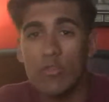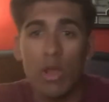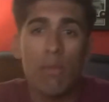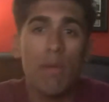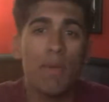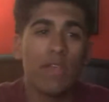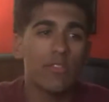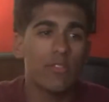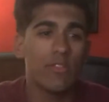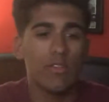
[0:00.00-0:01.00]
try my
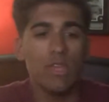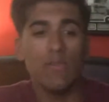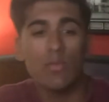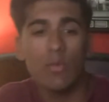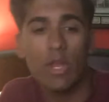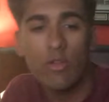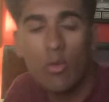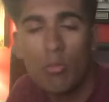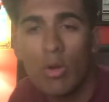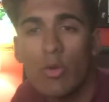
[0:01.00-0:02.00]
best even when I
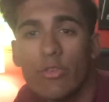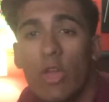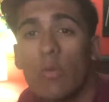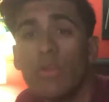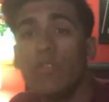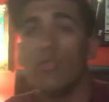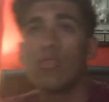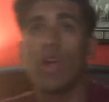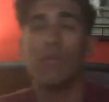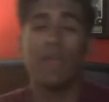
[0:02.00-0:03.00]
don't post I always do
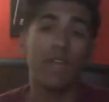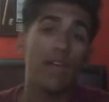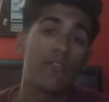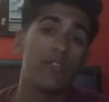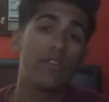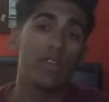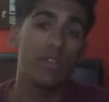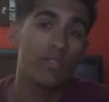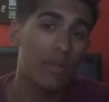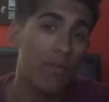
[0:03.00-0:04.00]
try to make an effort to
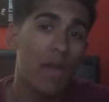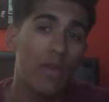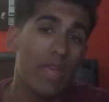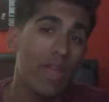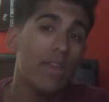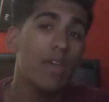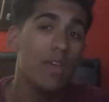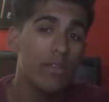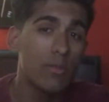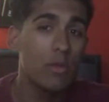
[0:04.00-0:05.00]
somehow get
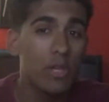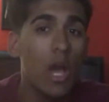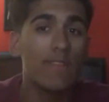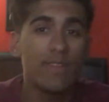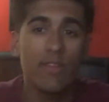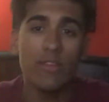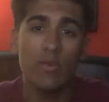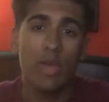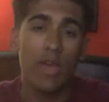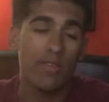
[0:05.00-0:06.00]
some good content to
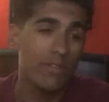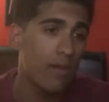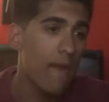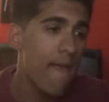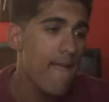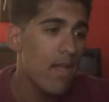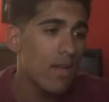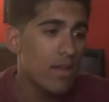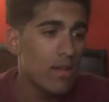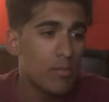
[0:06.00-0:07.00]
you guys
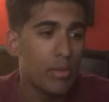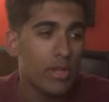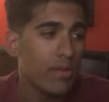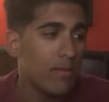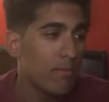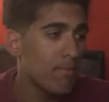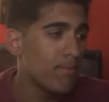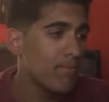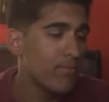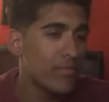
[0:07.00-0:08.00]
but
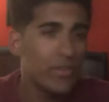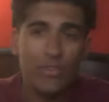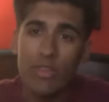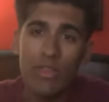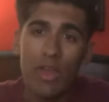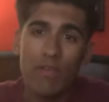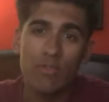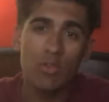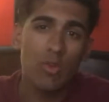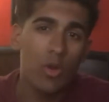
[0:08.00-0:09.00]
to see that I
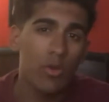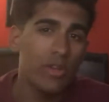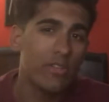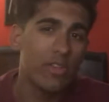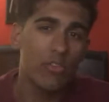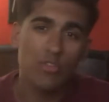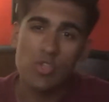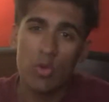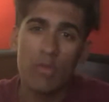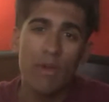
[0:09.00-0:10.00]
have grown in such a
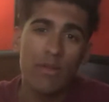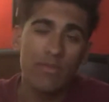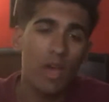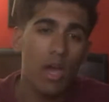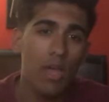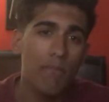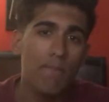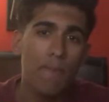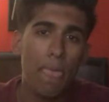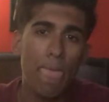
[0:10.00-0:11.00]
short amount of time
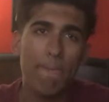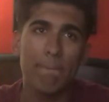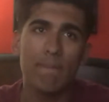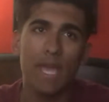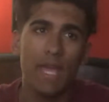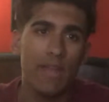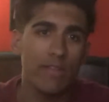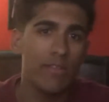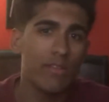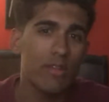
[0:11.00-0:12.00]

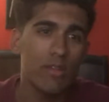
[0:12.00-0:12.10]
and